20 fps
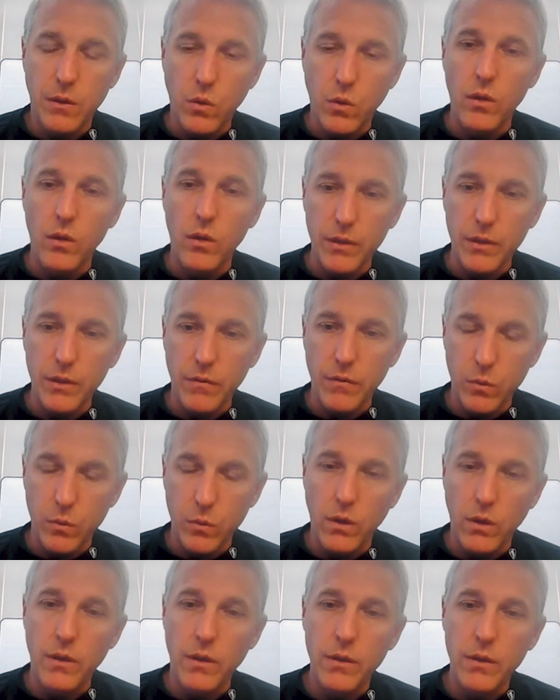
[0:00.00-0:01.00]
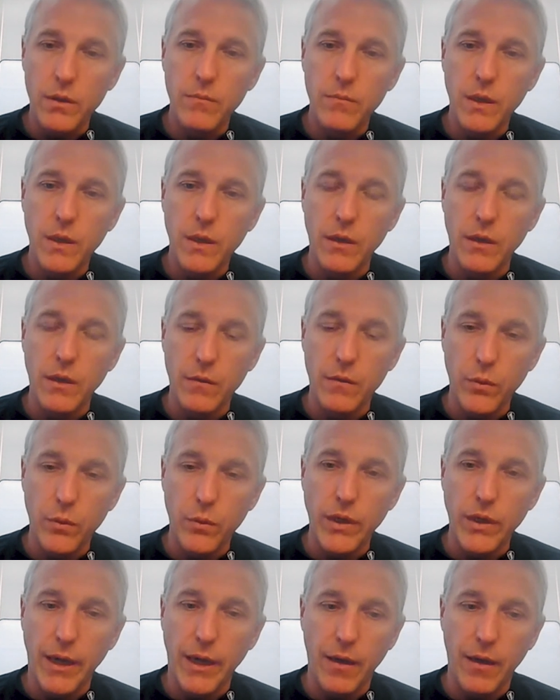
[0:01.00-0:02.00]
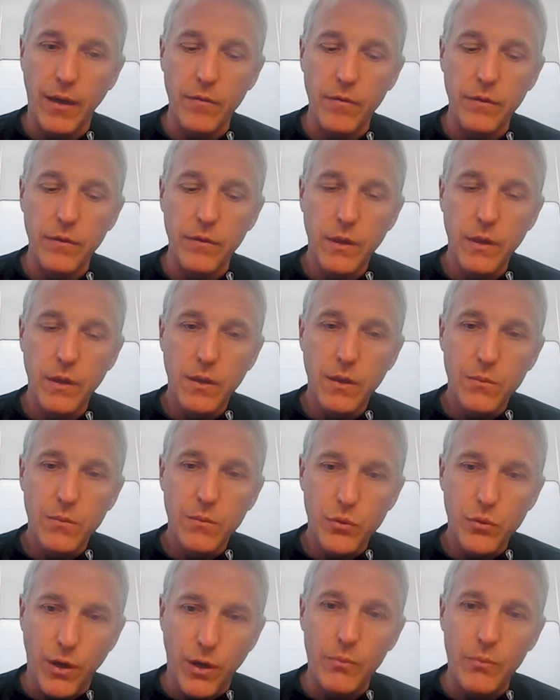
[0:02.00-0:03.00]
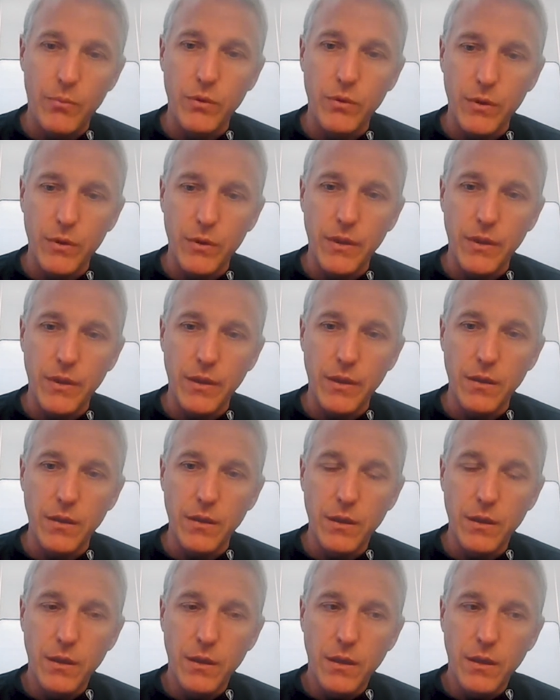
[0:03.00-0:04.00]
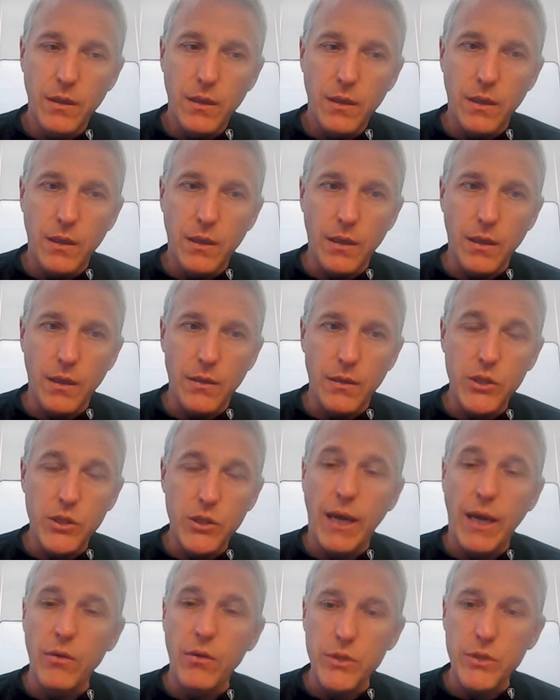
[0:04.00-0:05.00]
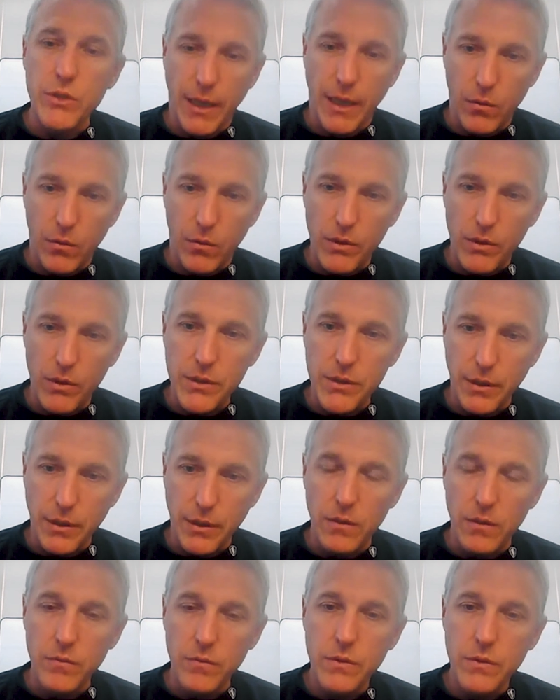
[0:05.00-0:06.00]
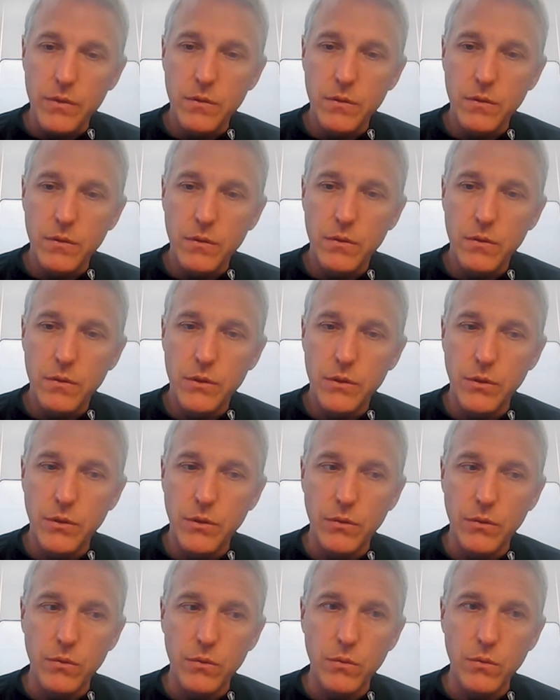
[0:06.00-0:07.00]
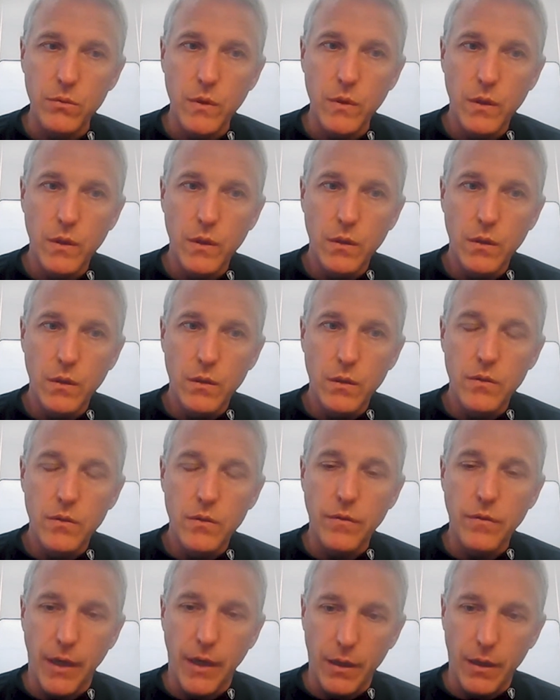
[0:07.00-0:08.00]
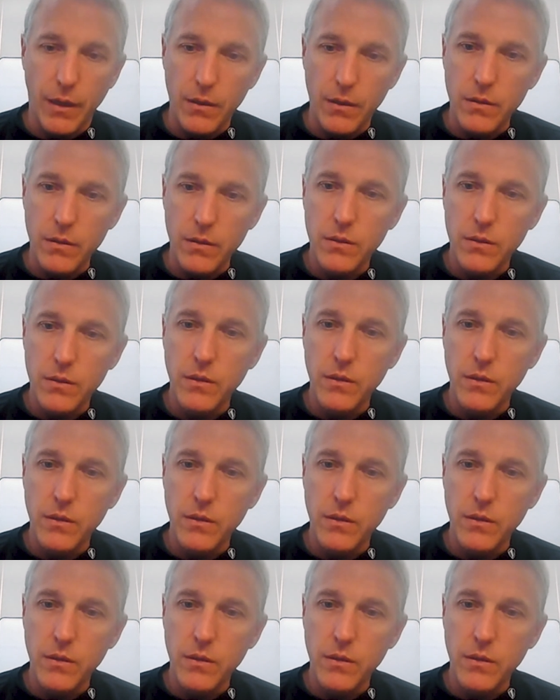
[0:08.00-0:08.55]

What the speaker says: the quality of the work, and if we have properly challenged ourselves to define